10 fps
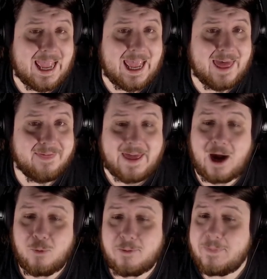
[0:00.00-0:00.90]
And
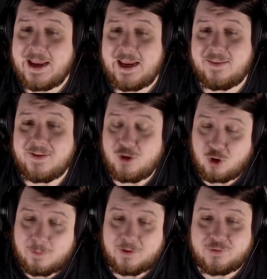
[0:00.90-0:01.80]
that would mean that
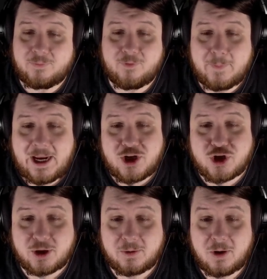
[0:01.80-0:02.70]
your
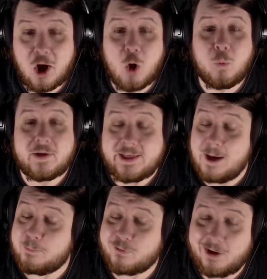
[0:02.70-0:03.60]
misinformation would
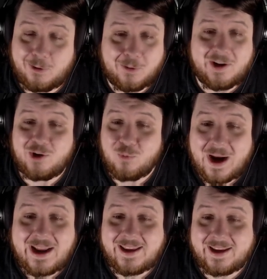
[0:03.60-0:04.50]
get priority
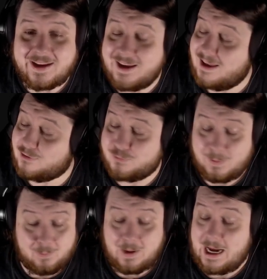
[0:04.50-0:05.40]
ranking, as
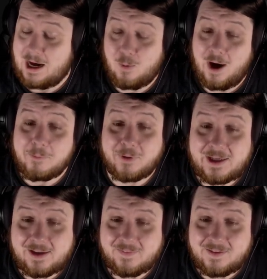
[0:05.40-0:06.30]
how I'm
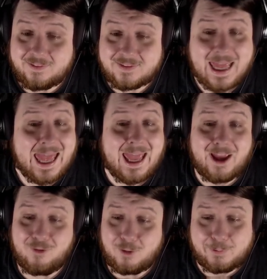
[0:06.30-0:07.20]
reading this,
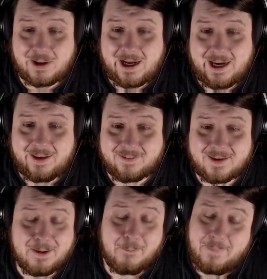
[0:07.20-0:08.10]
in replies,
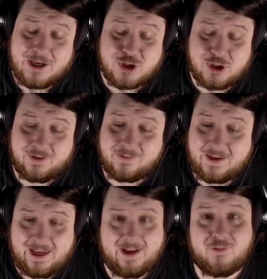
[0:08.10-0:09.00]
mentions,
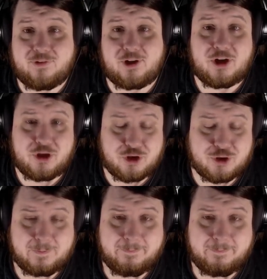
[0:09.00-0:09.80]
and search.